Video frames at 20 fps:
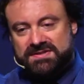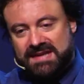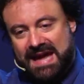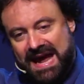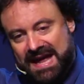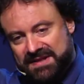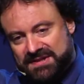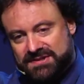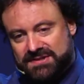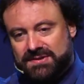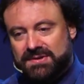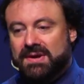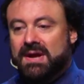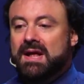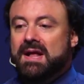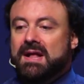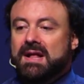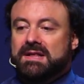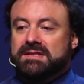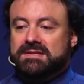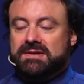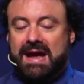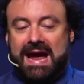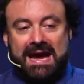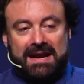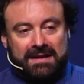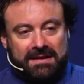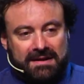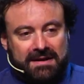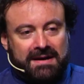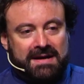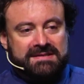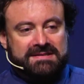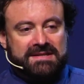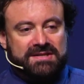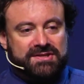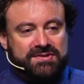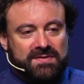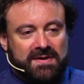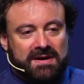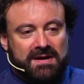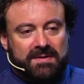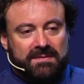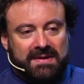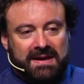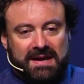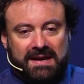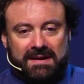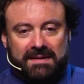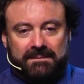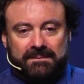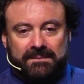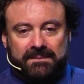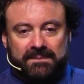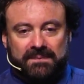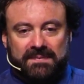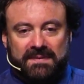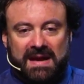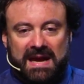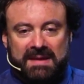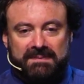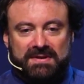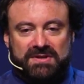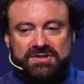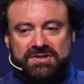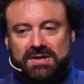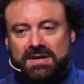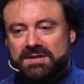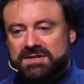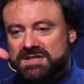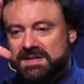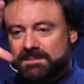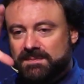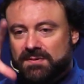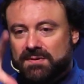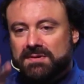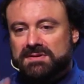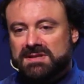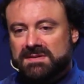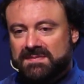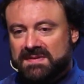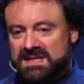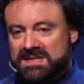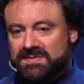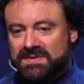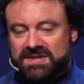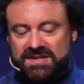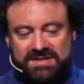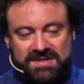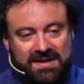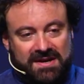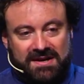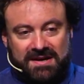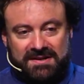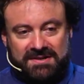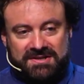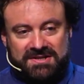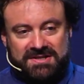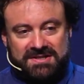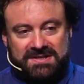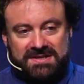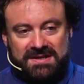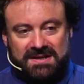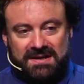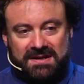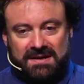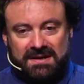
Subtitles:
that to analyze astronomy. And the church supported this research.